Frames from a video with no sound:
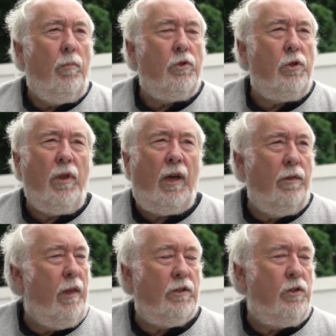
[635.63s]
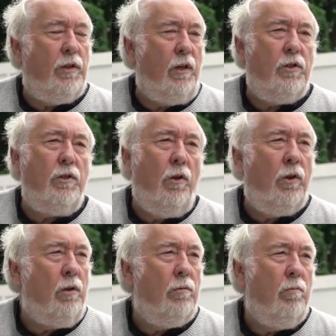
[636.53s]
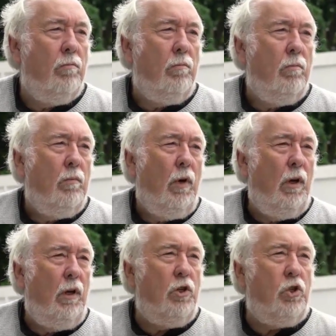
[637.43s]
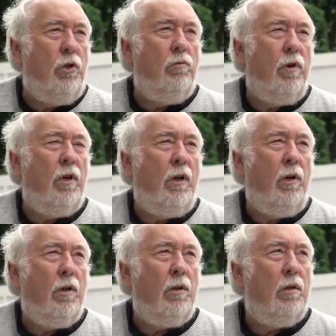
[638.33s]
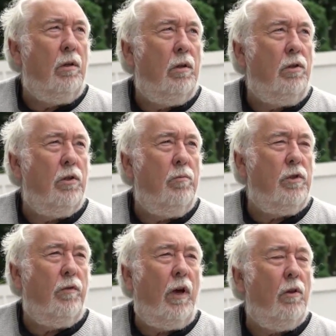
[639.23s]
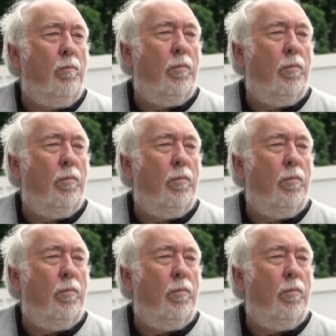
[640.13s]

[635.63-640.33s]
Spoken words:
so that's another issue really in terms of how the